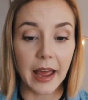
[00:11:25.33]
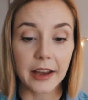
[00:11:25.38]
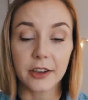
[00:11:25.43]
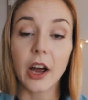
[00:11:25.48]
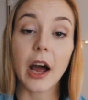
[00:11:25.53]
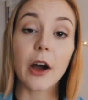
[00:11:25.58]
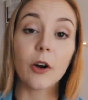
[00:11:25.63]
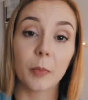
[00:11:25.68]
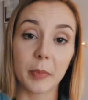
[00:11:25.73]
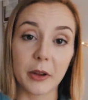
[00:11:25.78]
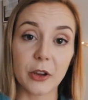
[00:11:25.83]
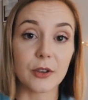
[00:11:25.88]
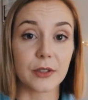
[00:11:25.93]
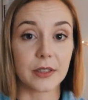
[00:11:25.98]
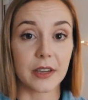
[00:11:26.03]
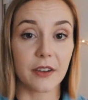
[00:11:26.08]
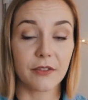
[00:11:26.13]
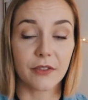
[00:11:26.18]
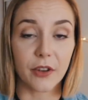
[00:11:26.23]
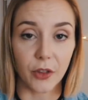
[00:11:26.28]
And I will be
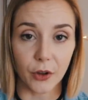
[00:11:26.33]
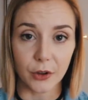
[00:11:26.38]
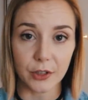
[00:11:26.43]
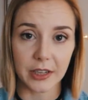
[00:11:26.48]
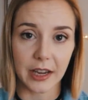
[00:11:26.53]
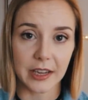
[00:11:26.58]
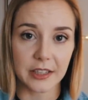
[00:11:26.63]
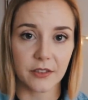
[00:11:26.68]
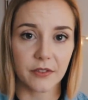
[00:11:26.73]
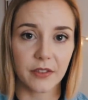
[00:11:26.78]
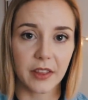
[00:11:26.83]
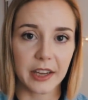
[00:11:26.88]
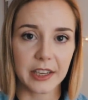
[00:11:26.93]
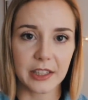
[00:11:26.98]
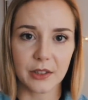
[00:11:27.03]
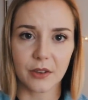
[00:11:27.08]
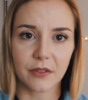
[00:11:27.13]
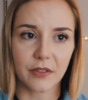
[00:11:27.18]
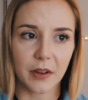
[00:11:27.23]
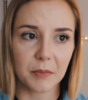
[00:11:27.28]
using it for those kinds of
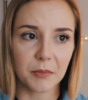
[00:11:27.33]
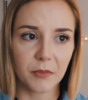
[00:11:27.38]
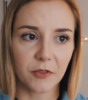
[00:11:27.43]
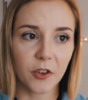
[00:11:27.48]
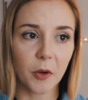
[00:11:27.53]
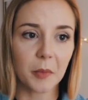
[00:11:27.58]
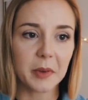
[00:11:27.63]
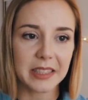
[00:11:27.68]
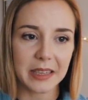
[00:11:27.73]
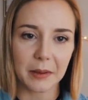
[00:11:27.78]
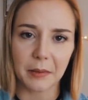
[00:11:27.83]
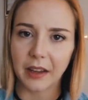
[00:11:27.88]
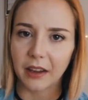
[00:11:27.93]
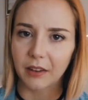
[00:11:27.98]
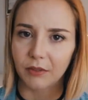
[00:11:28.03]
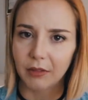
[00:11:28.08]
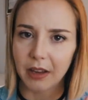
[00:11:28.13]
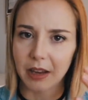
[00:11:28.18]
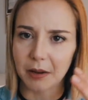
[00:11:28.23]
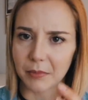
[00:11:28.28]
things. So if I'm filming
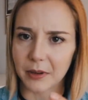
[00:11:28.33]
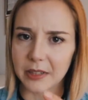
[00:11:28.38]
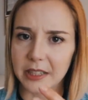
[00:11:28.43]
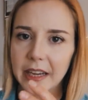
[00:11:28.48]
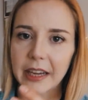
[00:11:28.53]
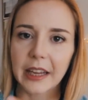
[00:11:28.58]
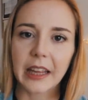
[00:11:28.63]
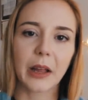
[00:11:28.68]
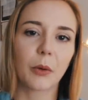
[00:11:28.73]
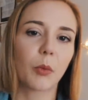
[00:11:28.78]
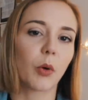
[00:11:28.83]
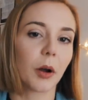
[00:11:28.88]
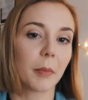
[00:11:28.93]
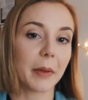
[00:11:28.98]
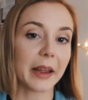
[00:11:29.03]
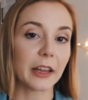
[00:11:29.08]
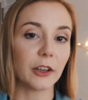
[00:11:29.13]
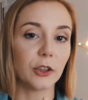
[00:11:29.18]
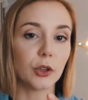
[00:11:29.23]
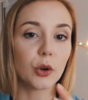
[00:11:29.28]
something in particular and want to
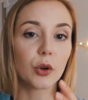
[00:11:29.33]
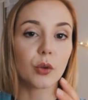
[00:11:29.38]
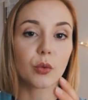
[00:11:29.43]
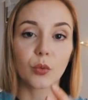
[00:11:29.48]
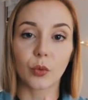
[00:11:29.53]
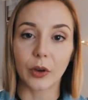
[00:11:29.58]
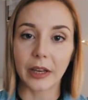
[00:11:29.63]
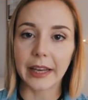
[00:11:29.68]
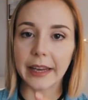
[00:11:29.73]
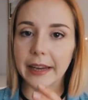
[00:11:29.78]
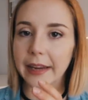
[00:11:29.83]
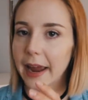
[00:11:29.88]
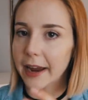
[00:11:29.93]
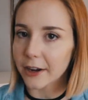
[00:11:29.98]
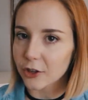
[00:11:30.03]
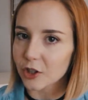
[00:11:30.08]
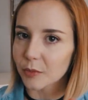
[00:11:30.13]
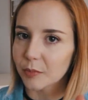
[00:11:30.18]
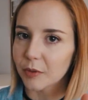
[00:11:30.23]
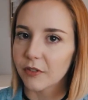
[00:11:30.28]
make it look really
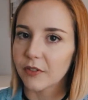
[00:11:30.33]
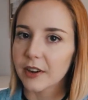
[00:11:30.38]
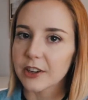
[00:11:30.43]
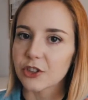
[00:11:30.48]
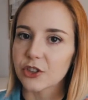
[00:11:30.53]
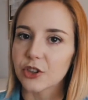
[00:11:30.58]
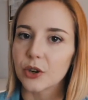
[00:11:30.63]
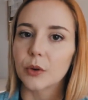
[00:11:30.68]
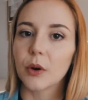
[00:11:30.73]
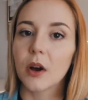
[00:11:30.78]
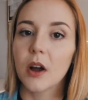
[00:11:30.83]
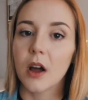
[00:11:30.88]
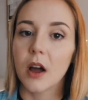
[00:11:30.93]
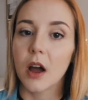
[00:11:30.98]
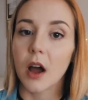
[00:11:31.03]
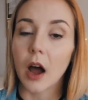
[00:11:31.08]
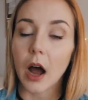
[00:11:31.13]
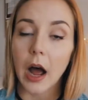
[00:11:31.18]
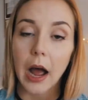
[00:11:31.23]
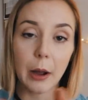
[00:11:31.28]
extra professional,
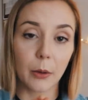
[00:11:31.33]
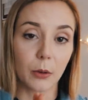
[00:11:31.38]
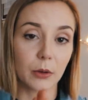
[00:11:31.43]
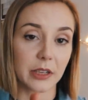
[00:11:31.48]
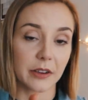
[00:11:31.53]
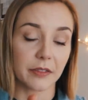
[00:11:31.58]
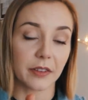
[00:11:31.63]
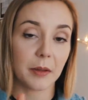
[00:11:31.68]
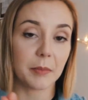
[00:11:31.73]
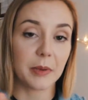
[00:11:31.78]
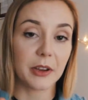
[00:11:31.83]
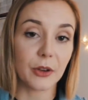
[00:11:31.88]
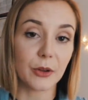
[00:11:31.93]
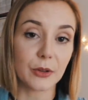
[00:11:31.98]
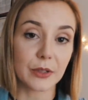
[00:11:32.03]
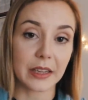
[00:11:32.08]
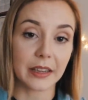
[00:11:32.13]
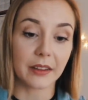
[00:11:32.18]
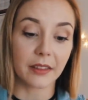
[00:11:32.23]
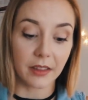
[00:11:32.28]
I will definitely be
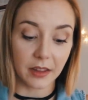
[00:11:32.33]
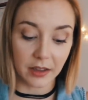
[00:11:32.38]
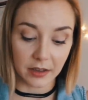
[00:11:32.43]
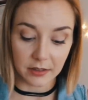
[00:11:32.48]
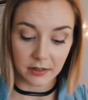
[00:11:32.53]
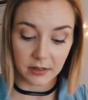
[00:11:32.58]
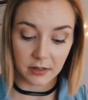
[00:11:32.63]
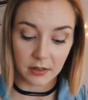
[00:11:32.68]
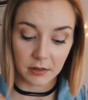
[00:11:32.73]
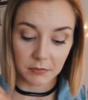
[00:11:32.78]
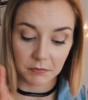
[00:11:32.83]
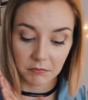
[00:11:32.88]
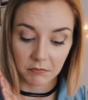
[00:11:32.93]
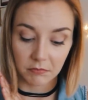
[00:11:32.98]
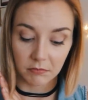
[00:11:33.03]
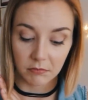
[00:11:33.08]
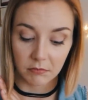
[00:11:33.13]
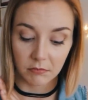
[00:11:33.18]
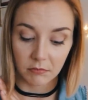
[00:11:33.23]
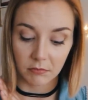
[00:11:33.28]
using this
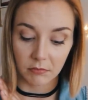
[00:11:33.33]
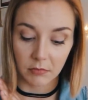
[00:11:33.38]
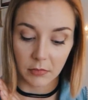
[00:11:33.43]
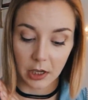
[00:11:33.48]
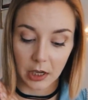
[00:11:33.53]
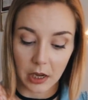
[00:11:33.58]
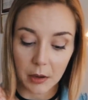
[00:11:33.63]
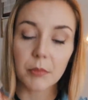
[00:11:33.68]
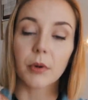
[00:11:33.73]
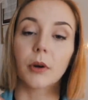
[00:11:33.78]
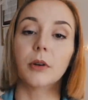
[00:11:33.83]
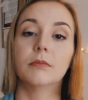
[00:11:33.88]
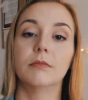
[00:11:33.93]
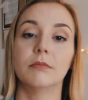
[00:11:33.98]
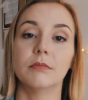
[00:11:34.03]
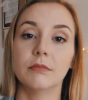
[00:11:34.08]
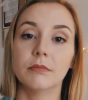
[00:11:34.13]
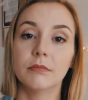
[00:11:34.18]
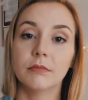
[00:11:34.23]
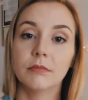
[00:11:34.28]
gimbal.
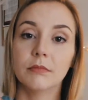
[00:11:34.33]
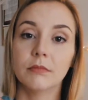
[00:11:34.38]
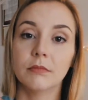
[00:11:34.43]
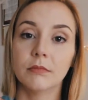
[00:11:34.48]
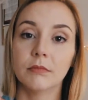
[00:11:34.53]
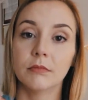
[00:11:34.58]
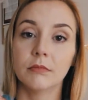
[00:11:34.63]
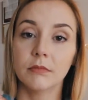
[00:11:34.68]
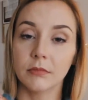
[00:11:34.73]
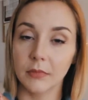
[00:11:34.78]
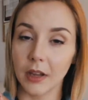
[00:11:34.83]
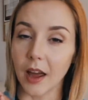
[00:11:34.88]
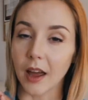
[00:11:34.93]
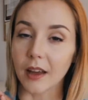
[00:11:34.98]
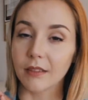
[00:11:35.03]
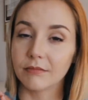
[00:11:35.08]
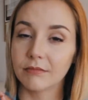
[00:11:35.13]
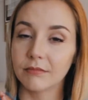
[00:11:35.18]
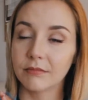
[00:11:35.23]
Yeah.